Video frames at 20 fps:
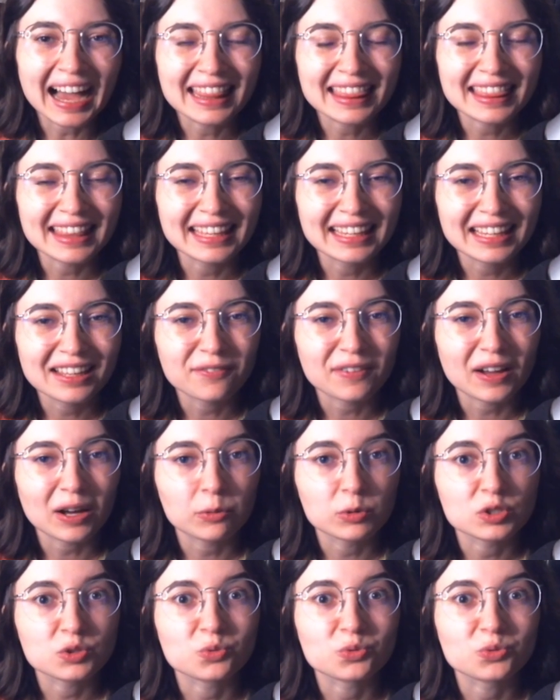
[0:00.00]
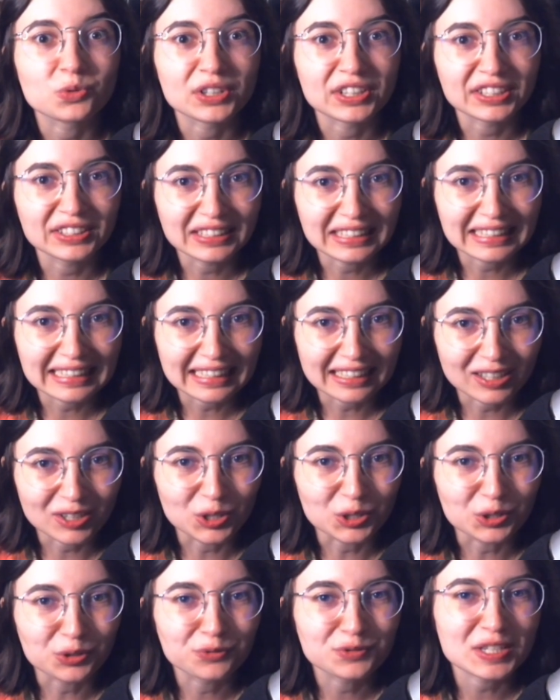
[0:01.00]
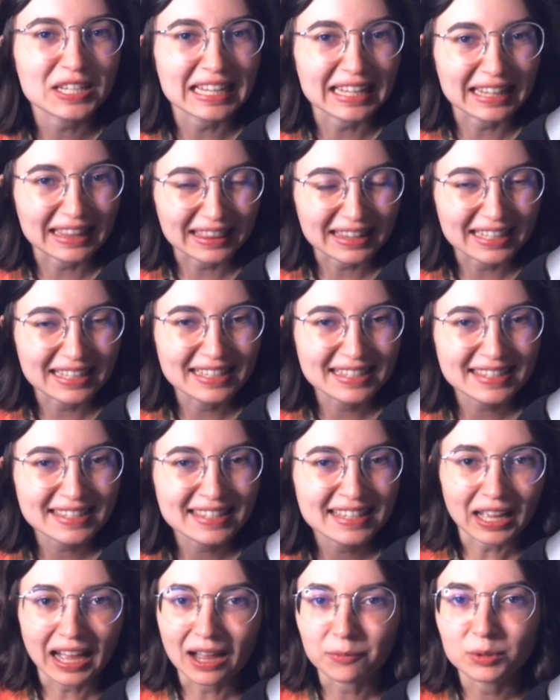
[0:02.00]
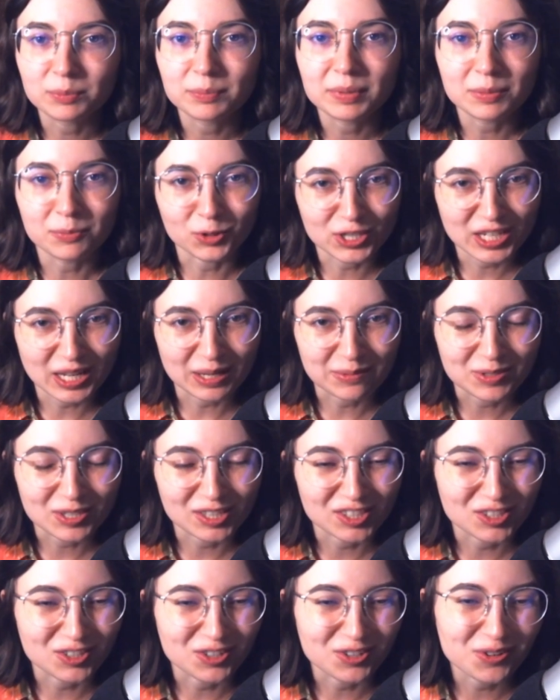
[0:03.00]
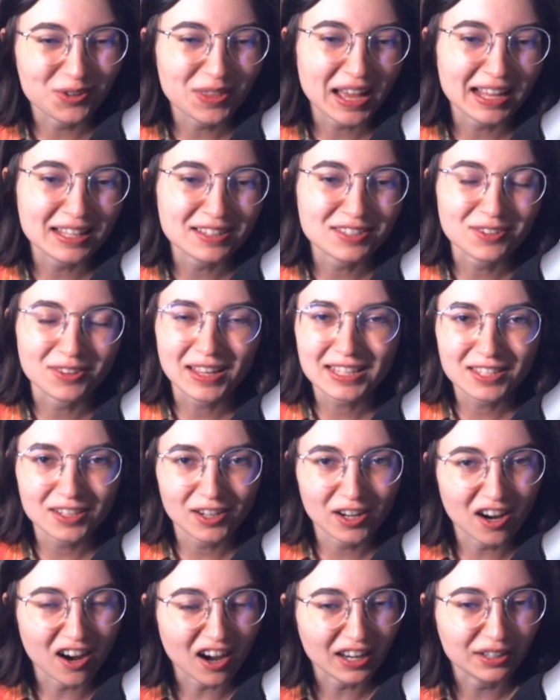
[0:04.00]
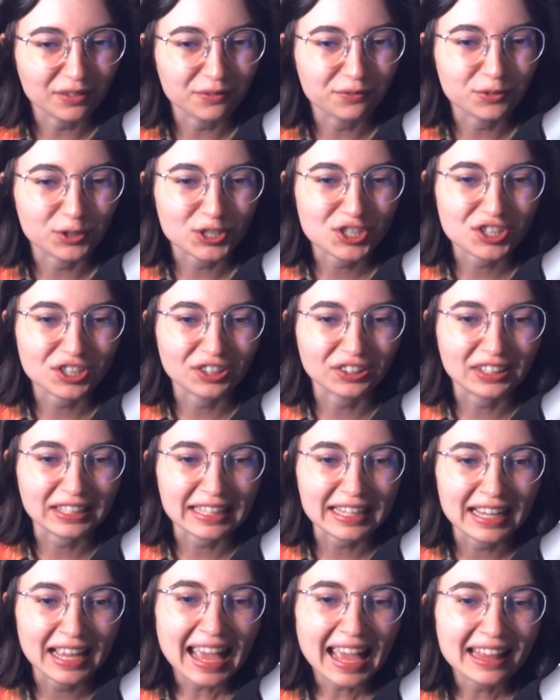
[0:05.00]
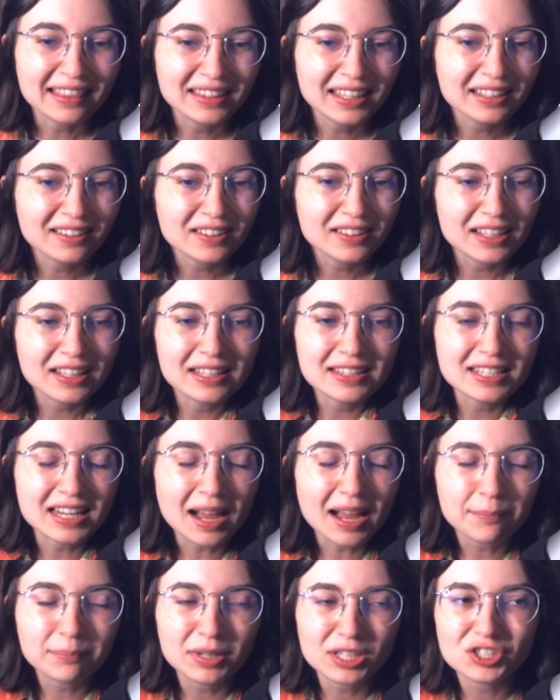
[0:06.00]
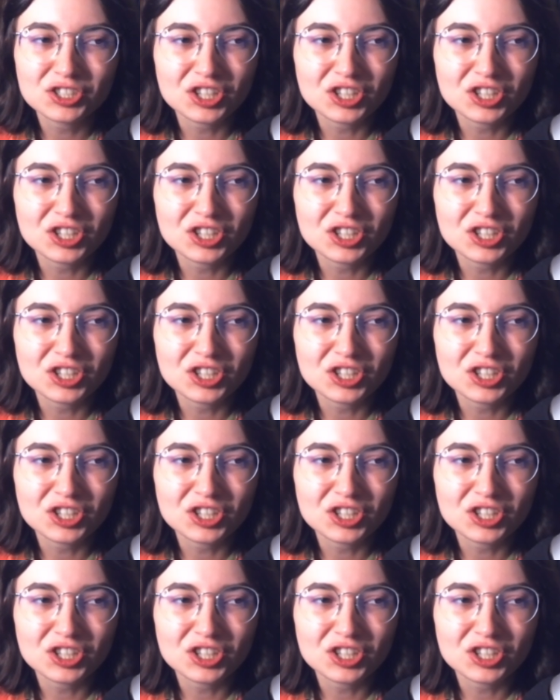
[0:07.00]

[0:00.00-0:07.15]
think if I was really engulfed in this, I would be more tempted to do that. So that's a con, unfortunately. And then it's not much